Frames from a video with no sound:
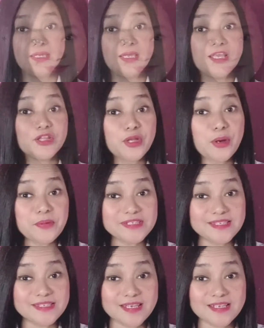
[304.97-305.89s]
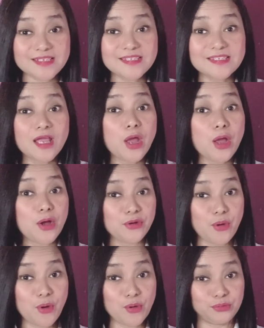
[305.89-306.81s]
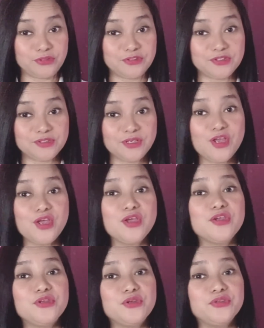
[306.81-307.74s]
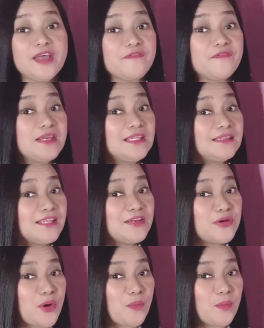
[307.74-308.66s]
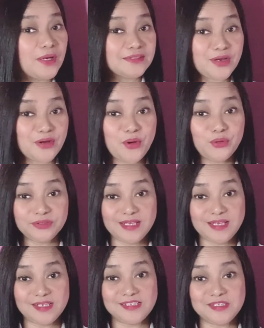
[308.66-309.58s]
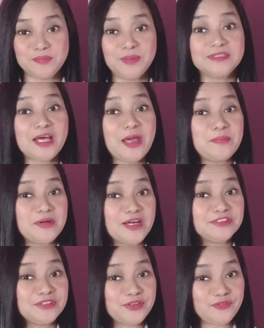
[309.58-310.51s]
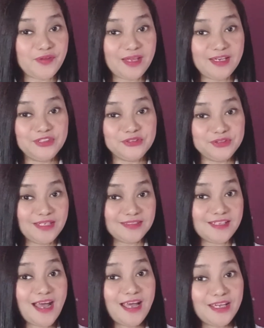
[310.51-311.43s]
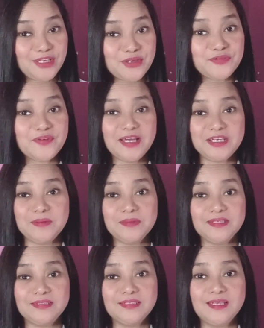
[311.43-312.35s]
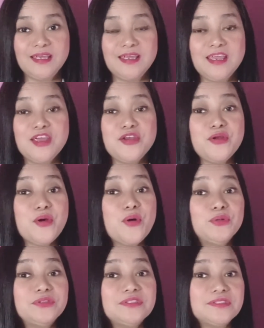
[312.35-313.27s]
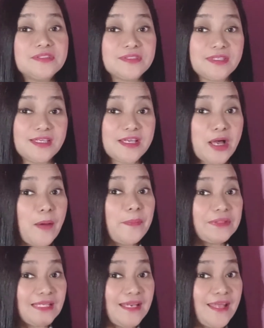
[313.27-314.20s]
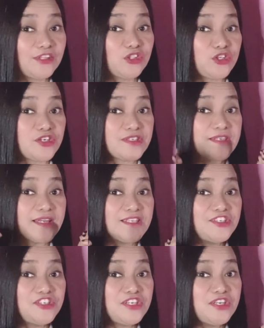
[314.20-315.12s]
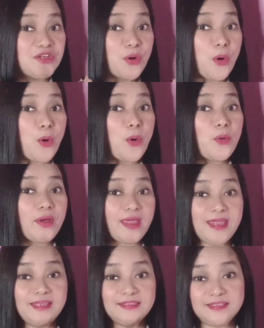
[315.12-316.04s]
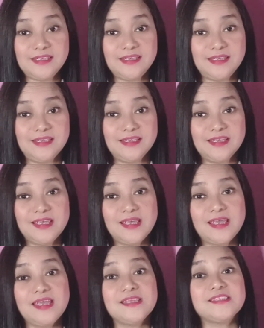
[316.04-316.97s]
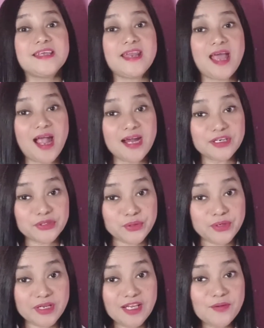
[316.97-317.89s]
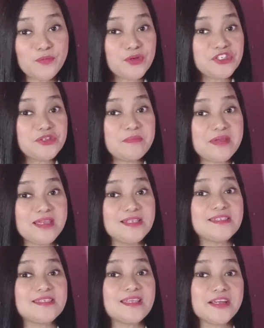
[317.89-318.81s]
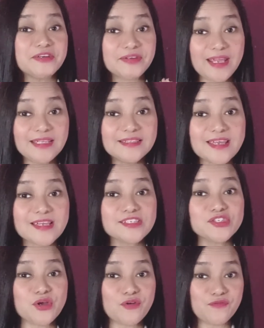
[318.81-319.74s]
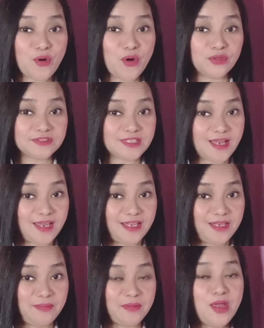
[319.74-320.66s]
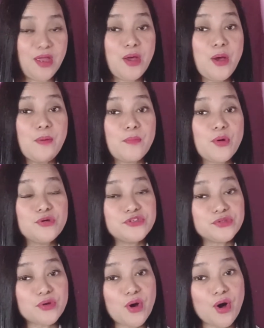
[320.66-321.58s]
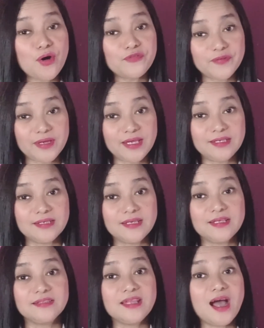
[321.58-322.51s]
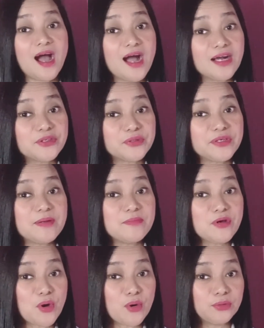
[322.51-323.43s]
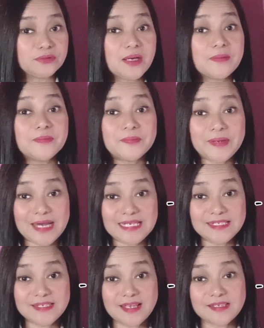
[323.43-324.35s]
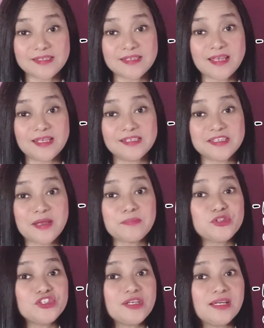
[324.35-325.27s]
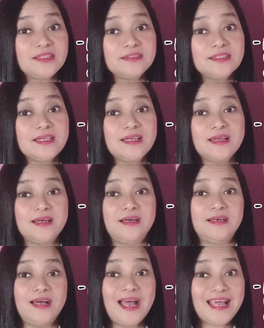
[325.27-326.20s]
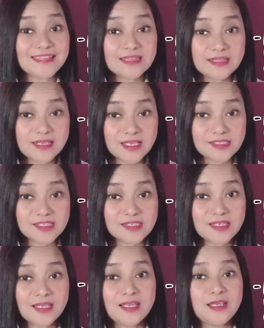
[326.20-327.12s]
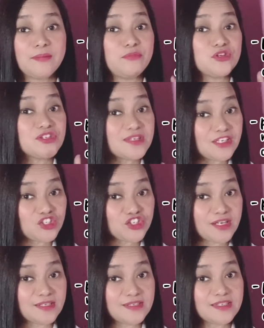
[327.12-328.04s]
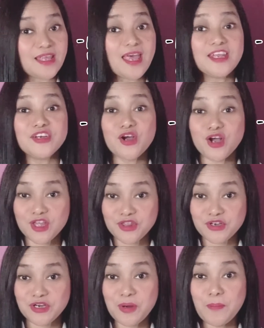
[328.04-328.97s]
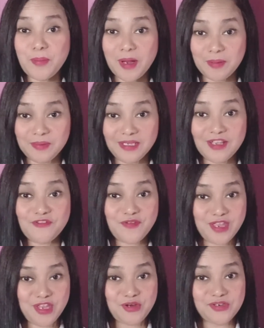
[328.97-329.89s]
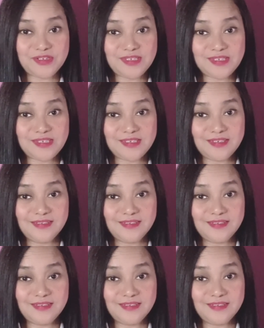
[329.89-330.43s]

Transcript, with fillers: Number six, goat. You definitely know what a goat is, but I'm not referring to that kind of animal. Note capital letters G O A T. It's an acronym which means greatest of all time. Most often, the acronym GOAT praises exceptional uh, athletes, musicians, and other public figures.